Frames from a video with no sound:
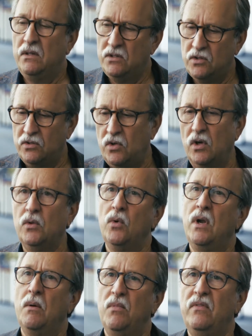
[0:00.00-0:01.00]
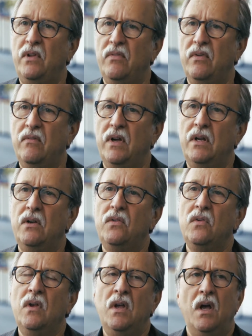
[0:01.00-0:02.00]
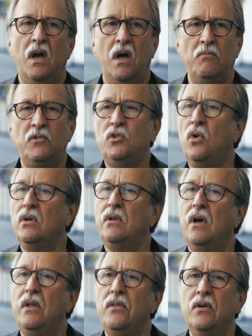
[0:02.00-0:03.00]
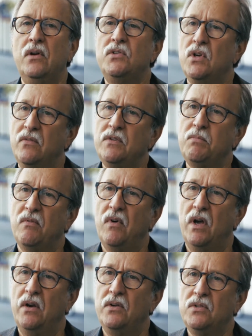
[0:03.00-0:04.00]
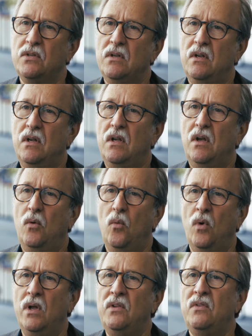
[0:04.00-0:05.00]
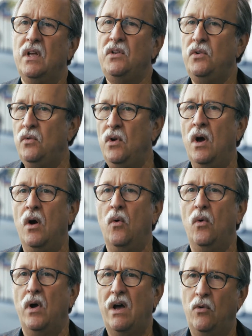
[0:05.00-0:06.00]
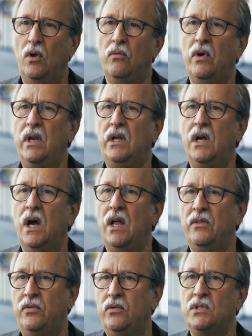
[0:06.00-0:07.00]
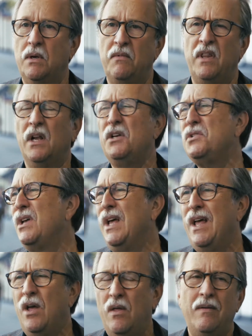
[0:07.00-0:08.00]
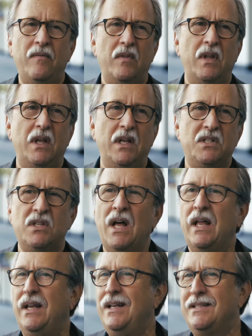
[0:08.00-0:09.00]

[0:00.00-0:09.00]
So talk to a number of different vendors. Talk to other service providers, ones that you know have already gone through some of that, because it's not